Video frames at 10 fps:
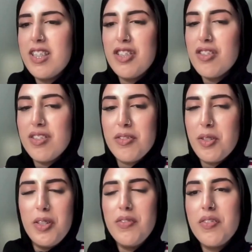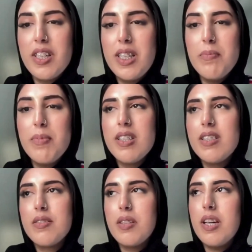say just go for it
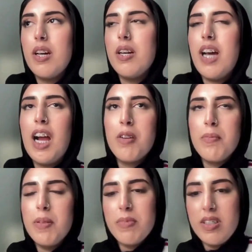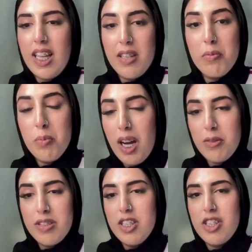because I remember like I
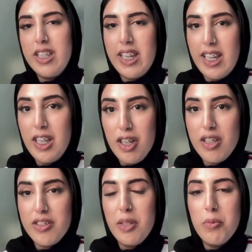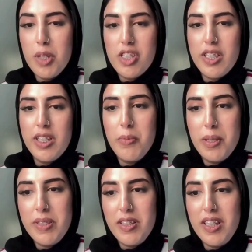was literally here last year watching a
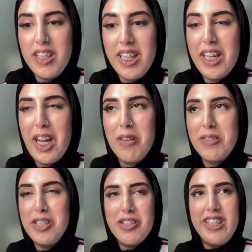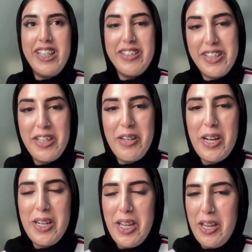webinar. Like I was literally sitting
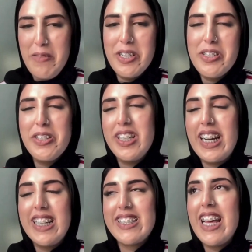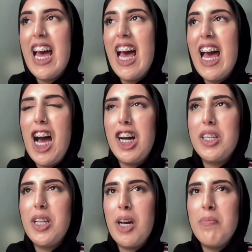here watching you guys,
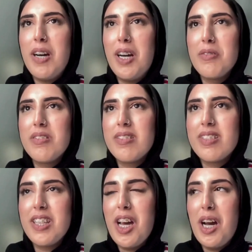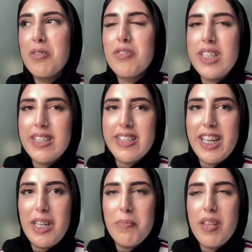and I was really
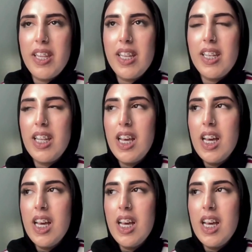scared, but then